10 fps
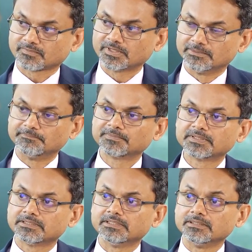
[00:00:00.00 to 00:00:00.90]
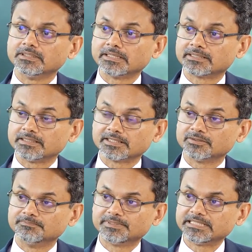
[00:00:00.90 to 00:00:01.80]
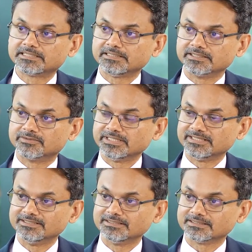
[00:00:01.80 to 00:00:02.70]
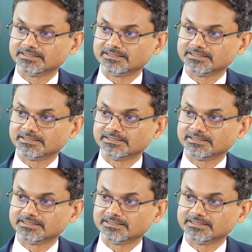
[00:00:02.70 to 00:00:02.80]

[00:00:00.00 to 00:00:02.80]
Yeah, I completely agree